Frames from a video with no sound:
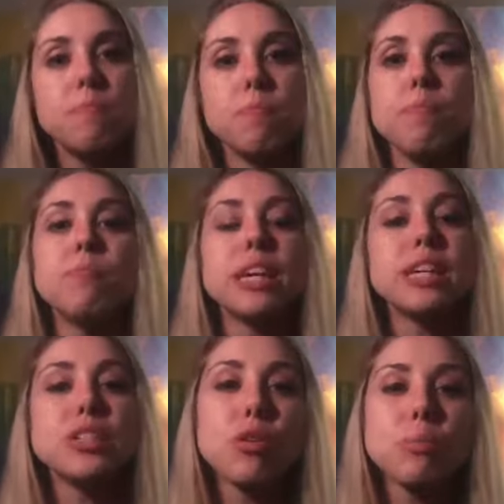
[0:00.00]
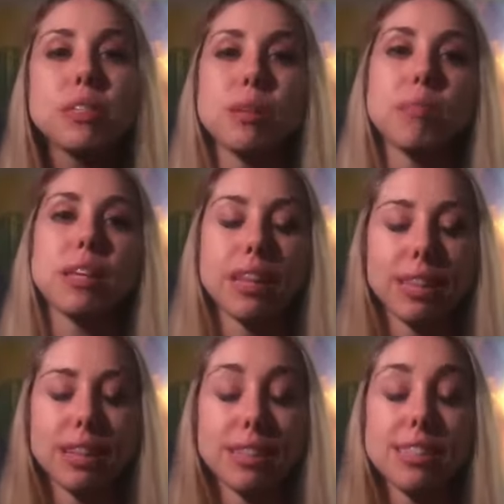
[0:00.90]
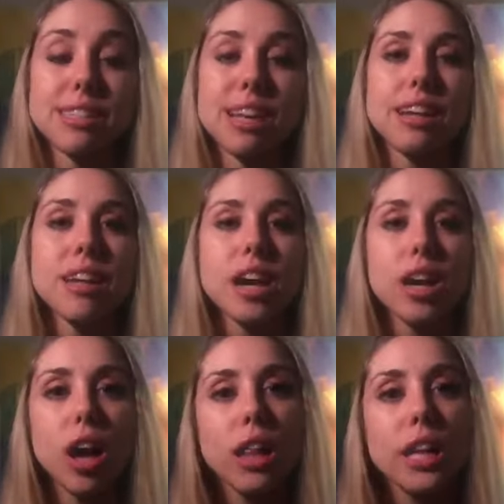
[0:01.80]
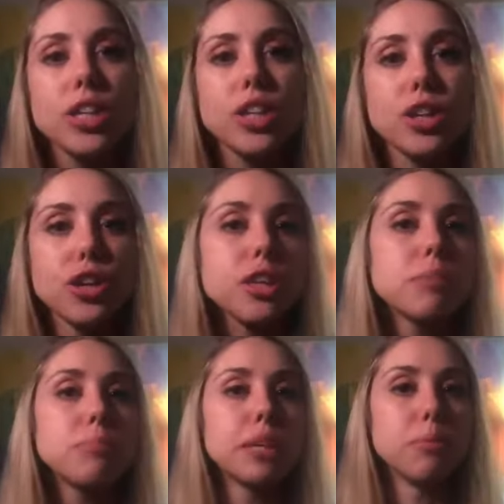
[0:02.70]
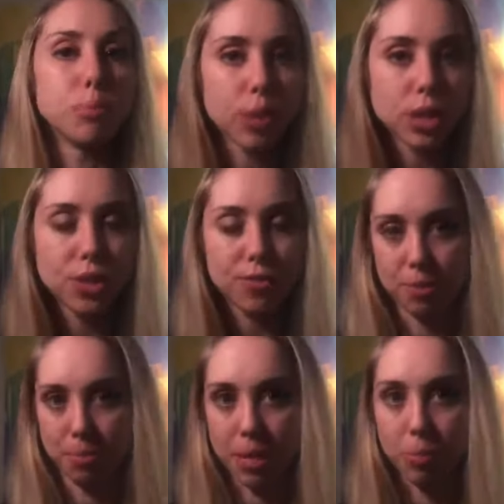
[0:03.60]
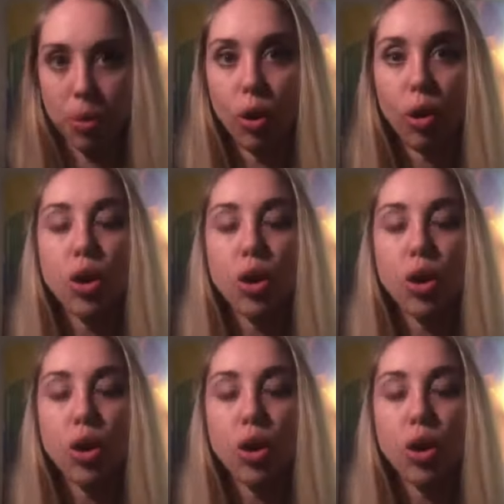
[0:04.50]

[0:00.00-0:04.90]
he told me something like this. He said, Colleen, you're going to be a bridge for people